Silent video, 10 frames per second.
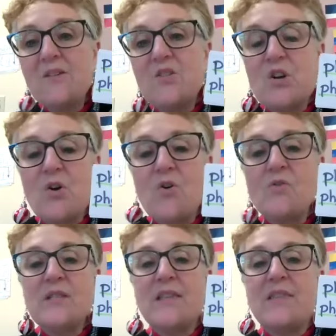that
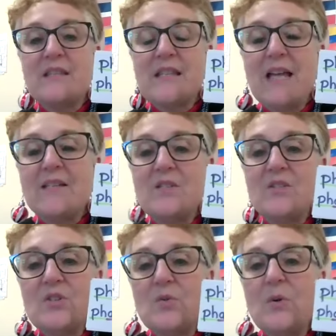shows that this has to
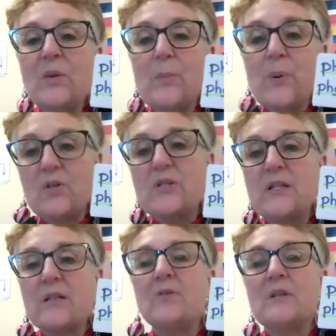do with a
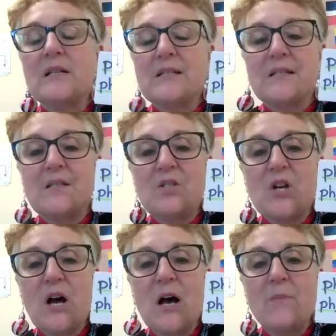person who does this
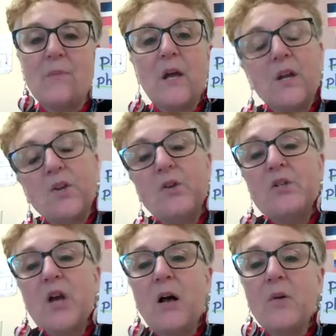job. You could
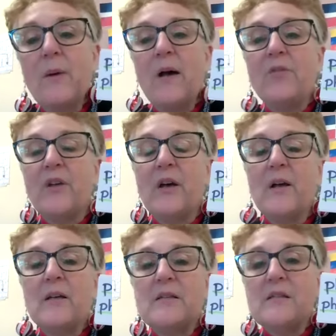talk about the
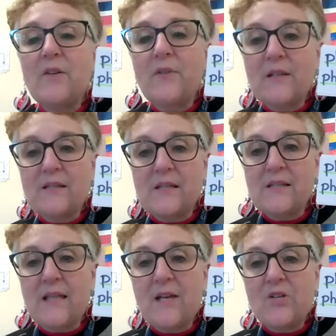
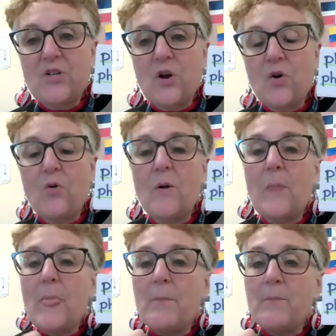suffixes that show
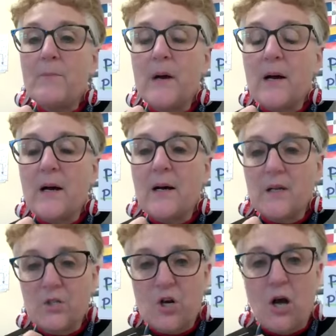
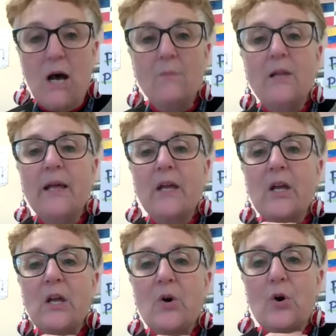a job,
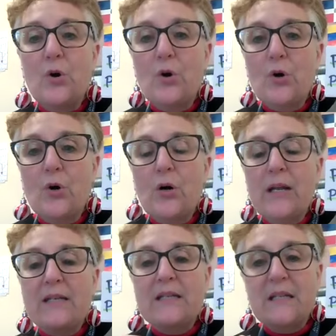like
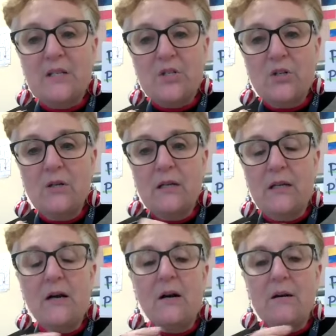in teacher,
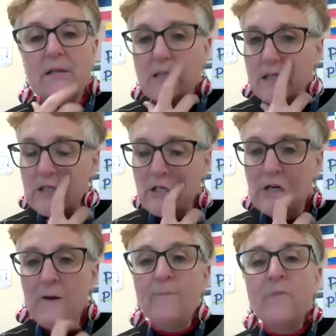ER in
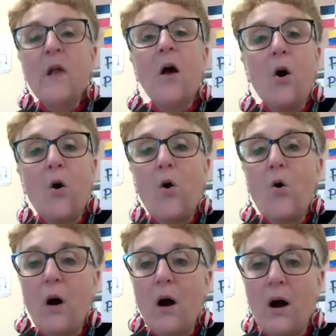teacher,
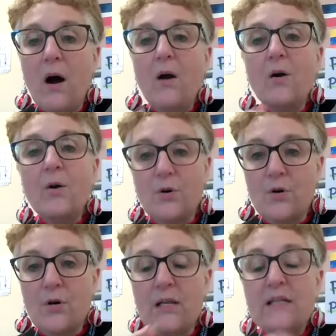
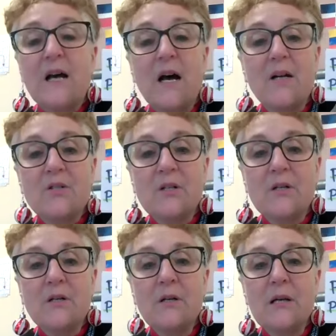OR, in
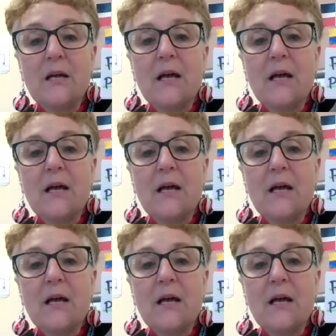doctor,